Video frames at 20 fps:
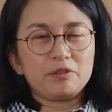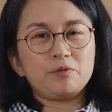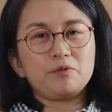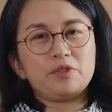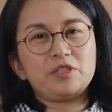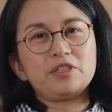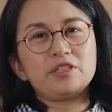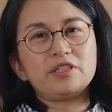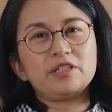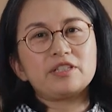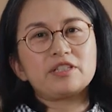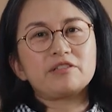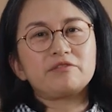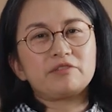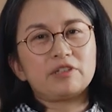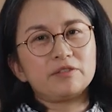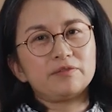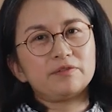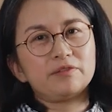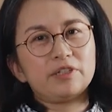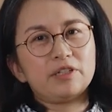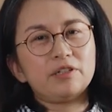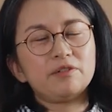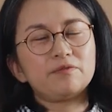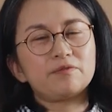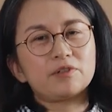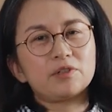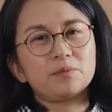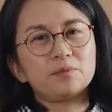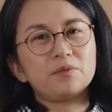which is roughly
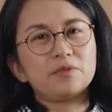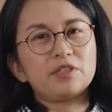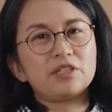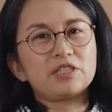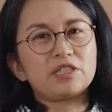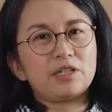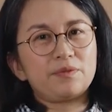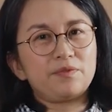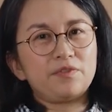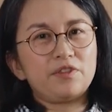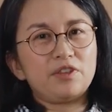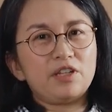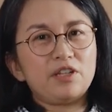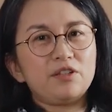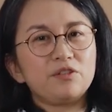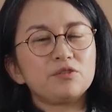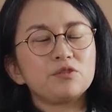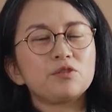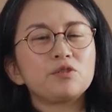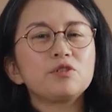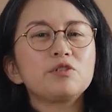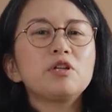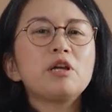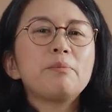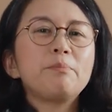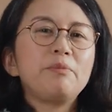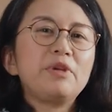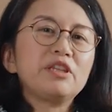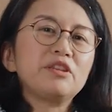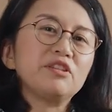from the 17th to
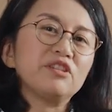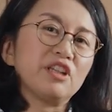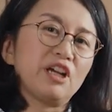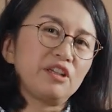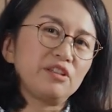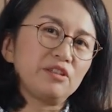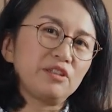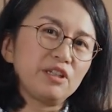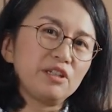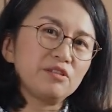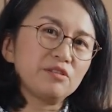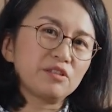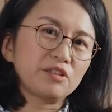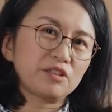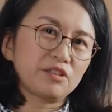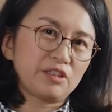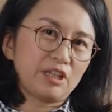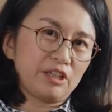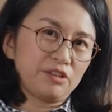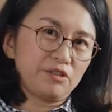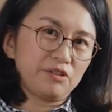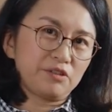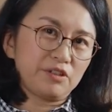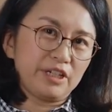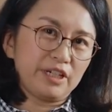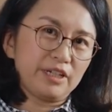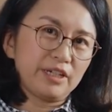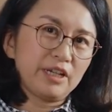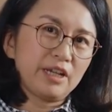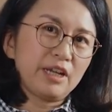mid-19th century.